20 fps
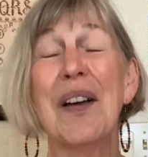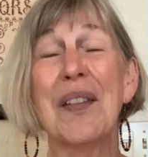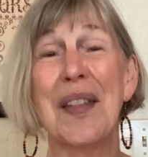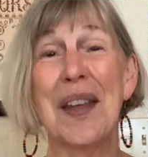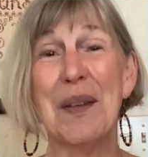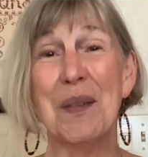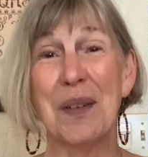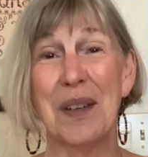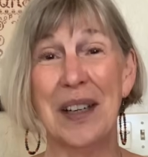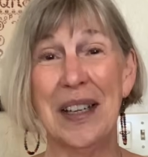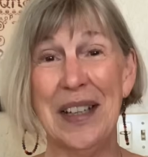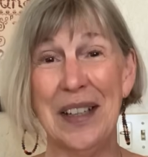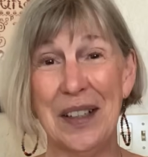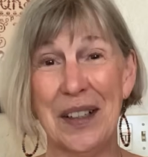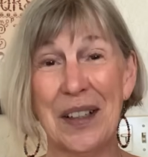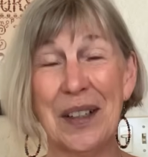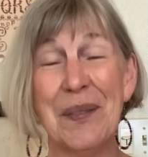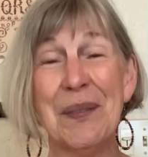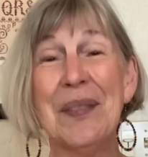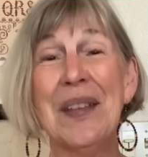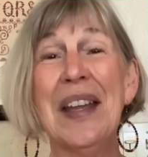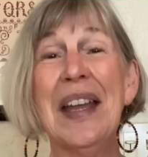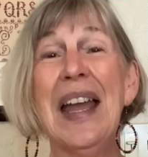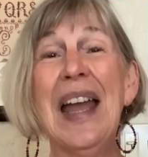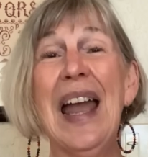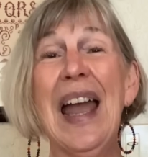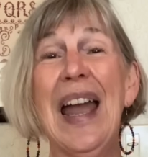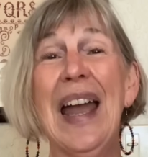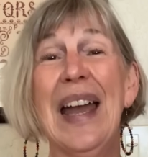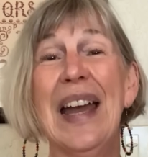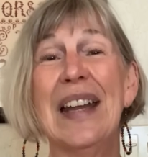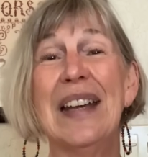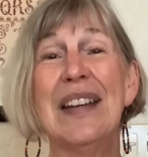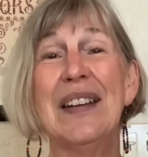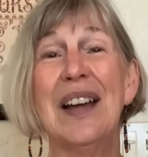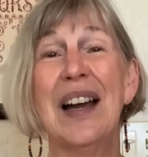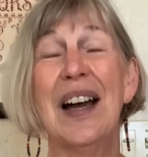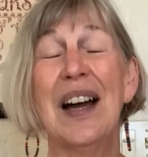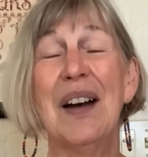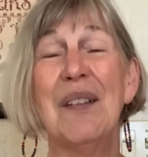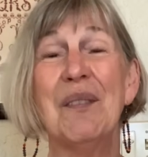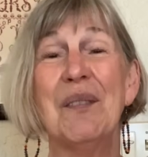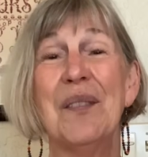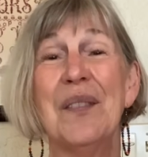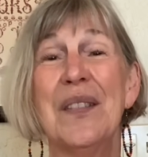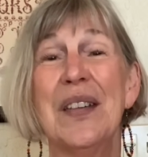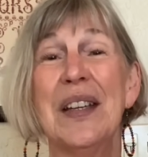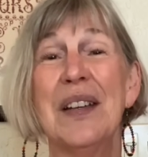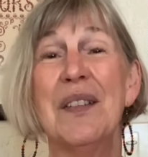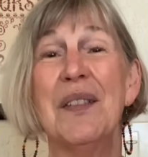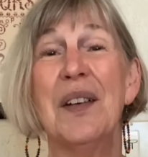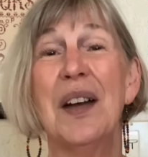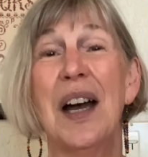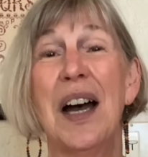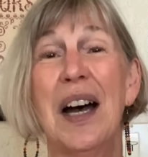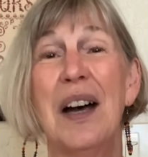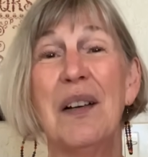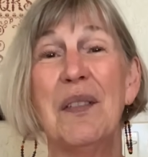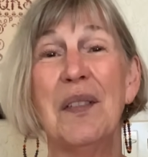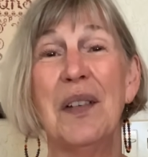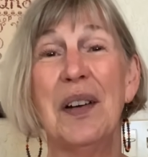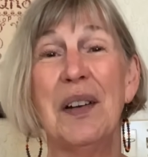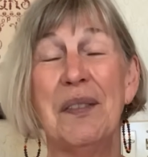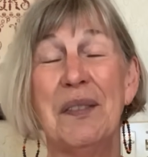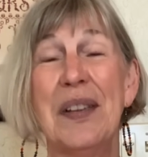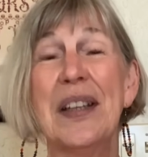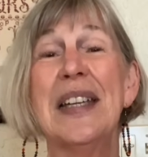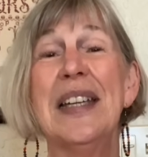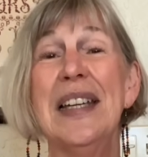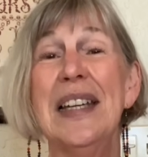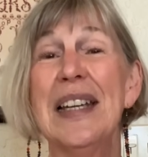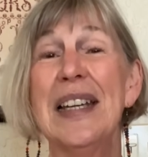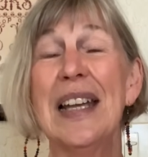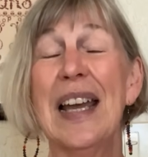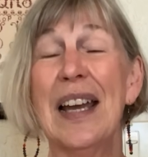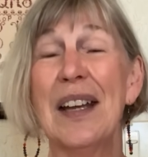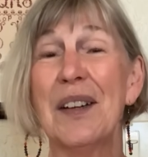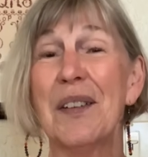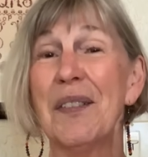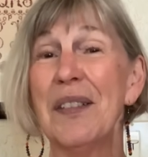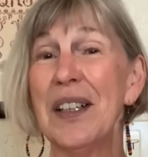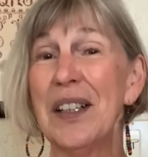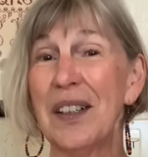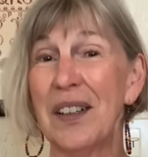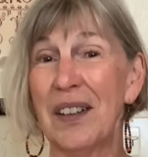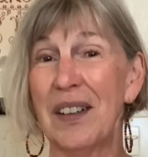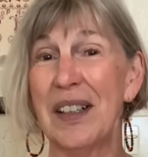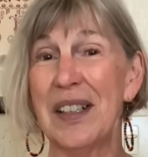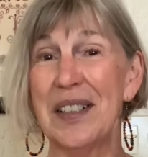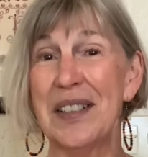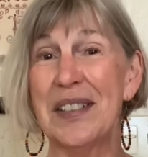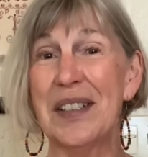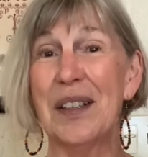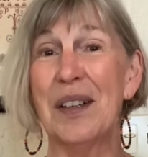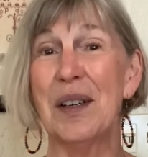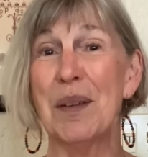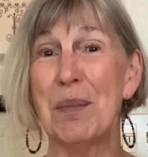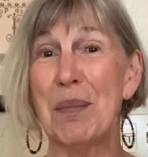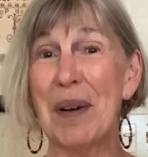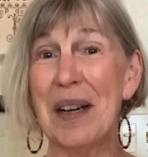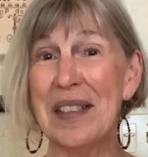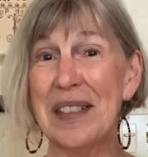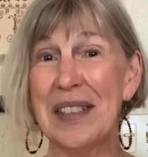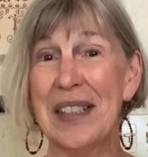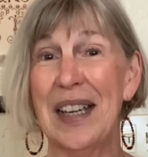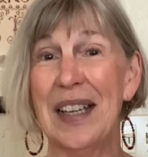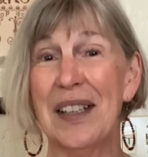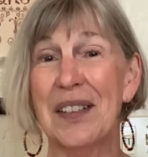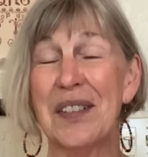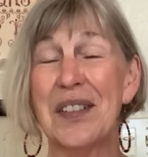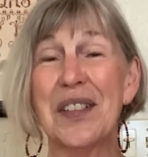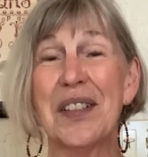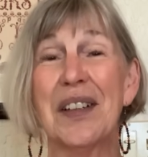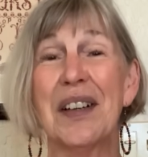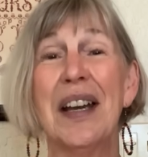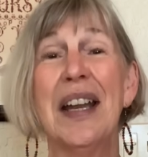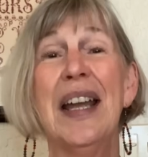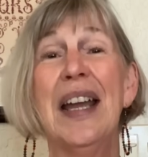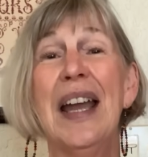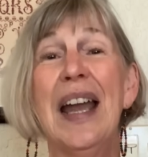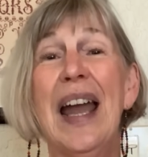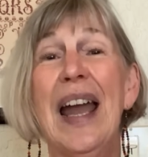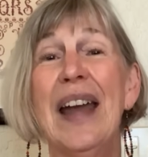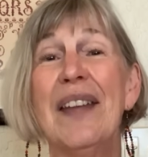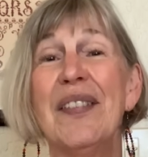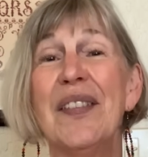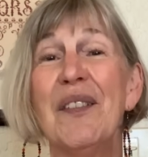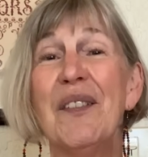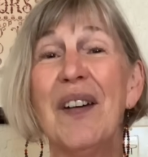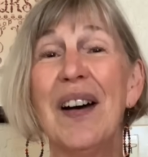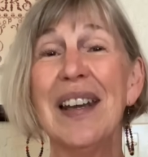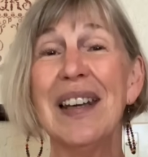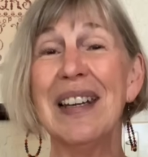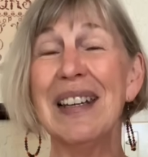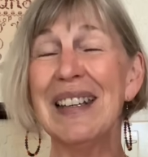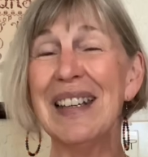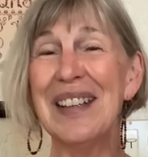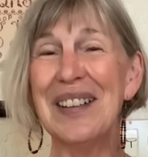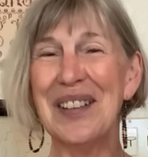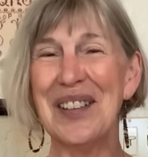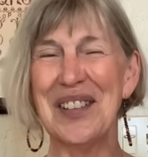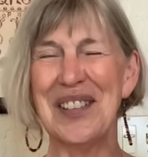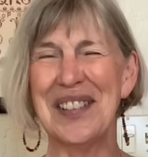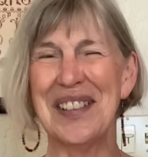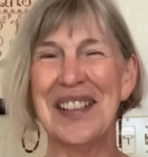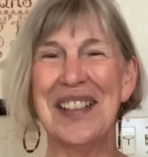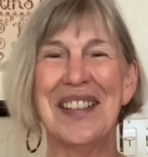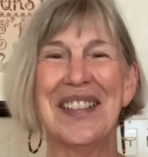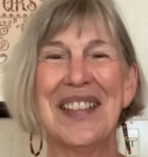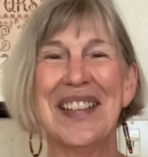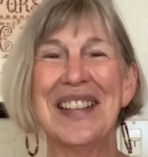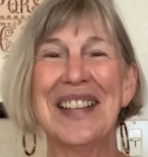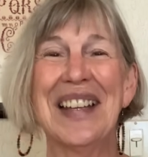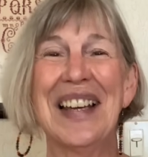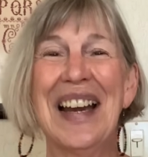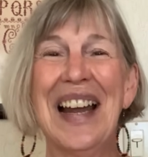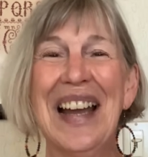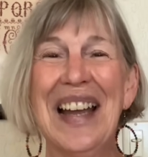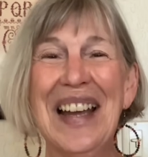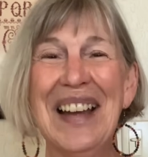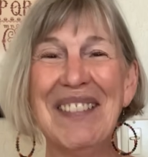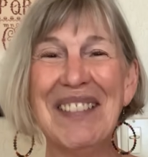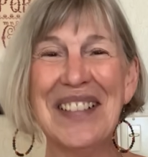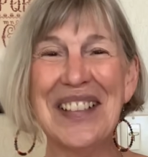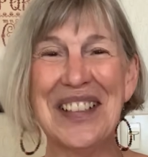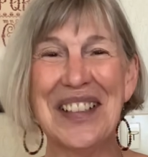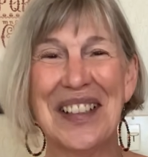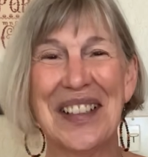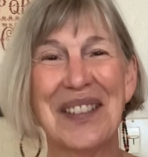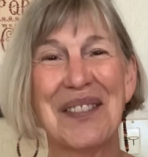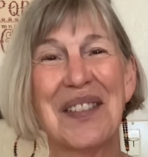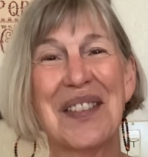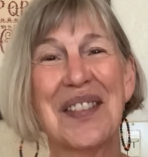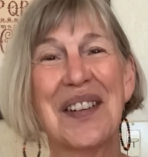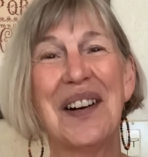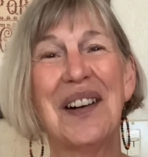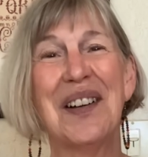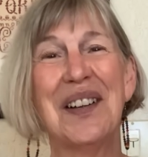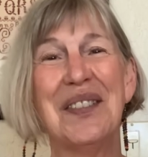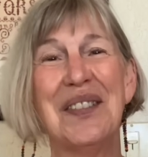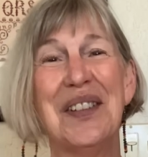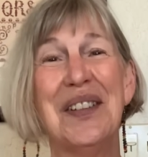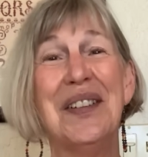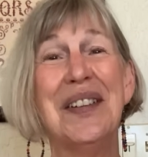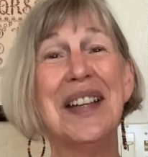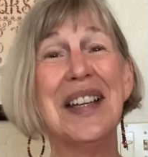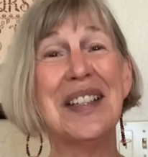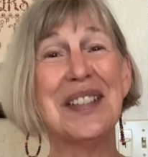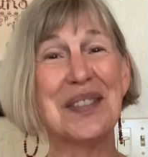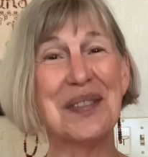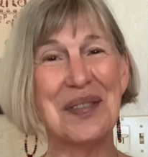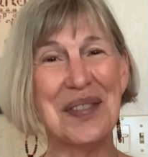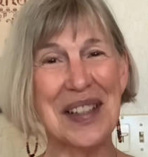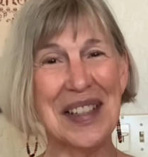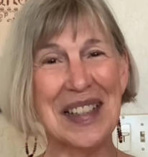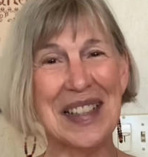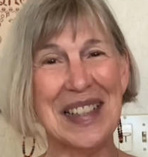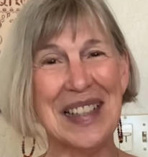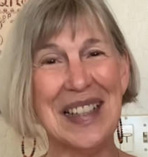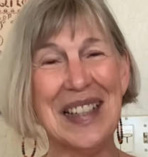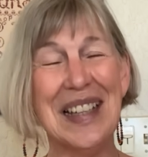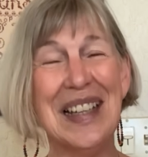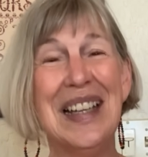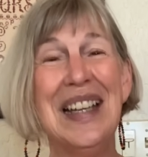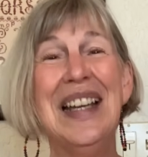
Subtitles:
they were here. And Vicki had a recurrence in her breast cancer. And the one little secret that I haven't shared with all of you is Vicki